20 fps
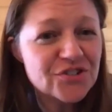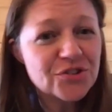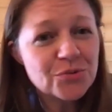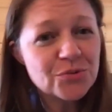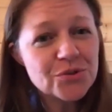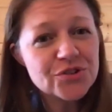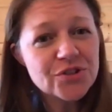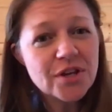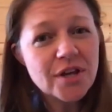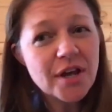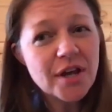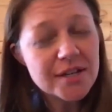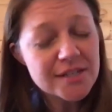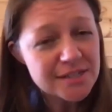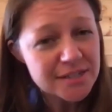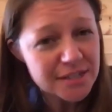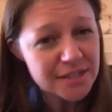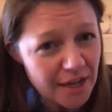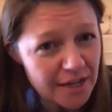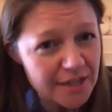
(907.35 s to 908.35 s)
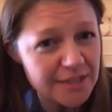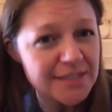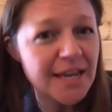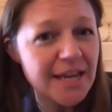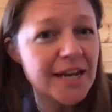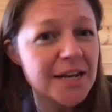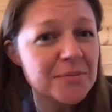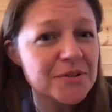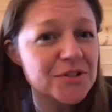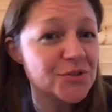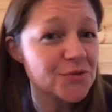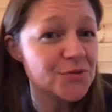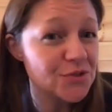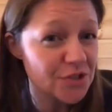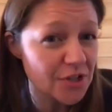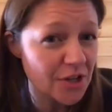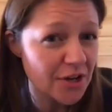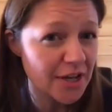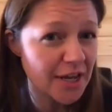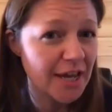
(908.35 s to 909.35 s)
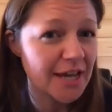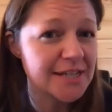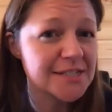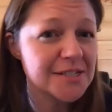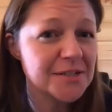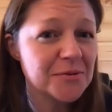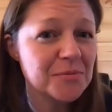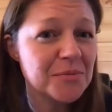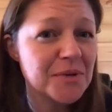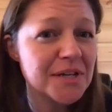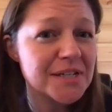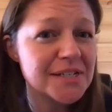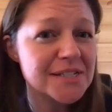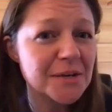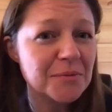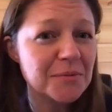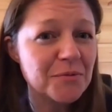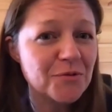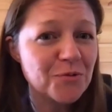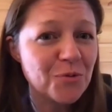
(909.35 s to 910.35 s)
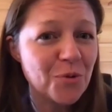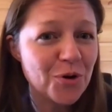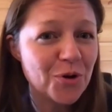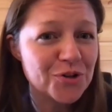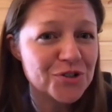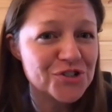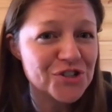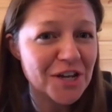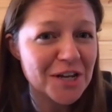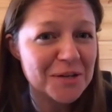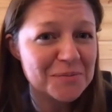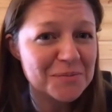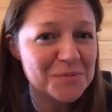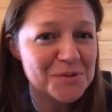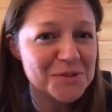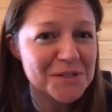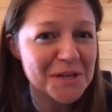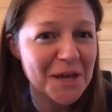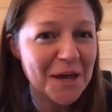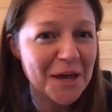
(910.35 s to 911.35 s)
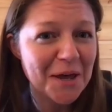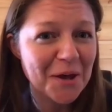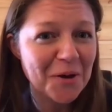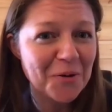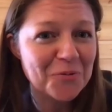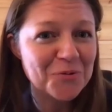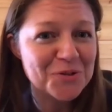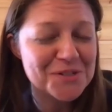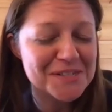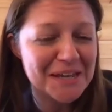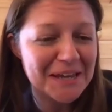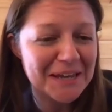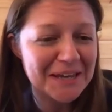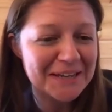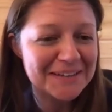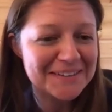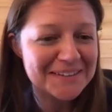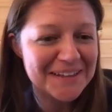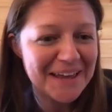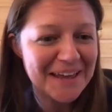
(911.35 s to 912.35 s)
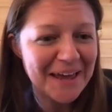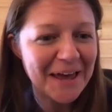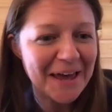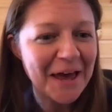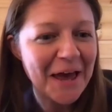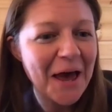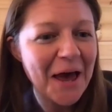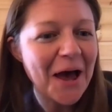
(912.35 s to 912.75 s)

there was a slight element of sarcasm in some of what James was saying there,